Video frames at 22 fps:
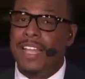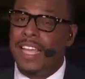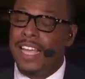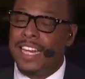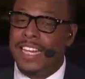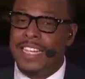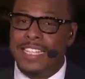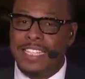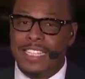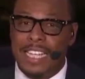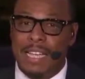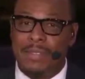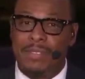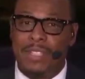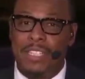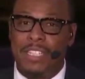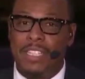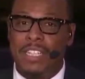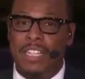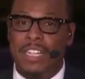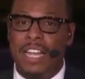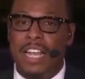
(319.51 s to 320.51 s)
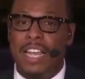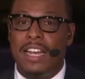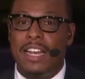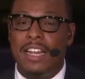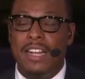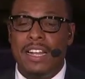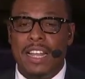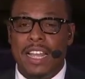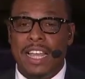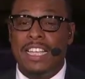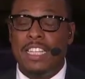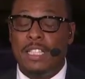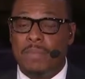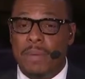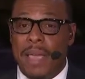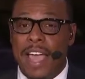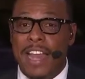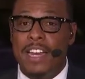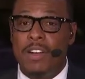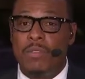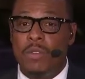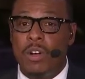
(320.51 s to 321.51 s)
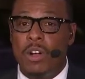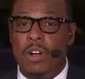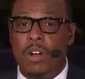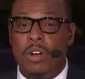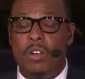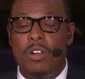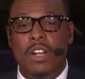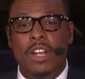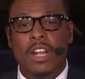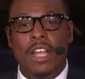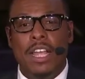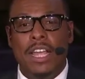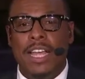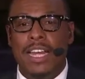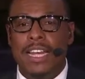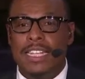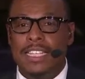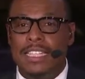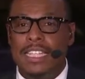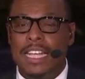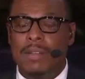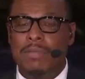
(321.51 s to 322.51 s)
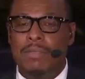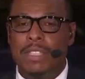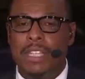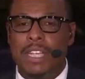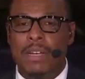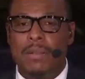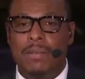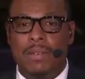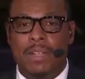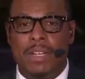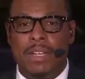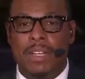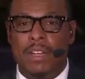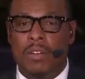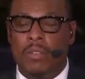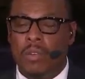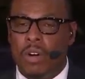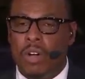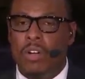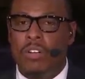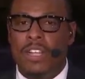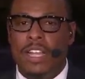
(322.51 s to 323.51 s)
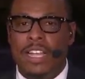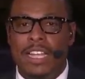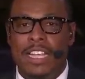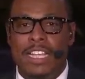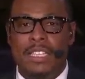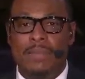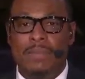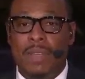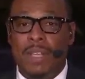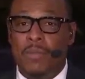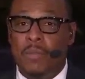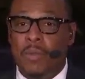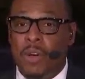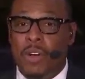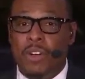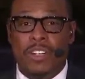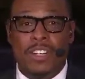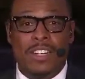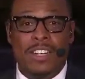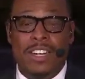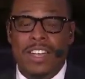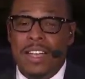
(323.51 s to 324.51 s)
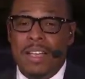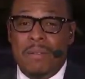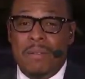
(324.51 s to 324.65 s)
And he steps into that expanded role, and he steps up a role that he's been wanting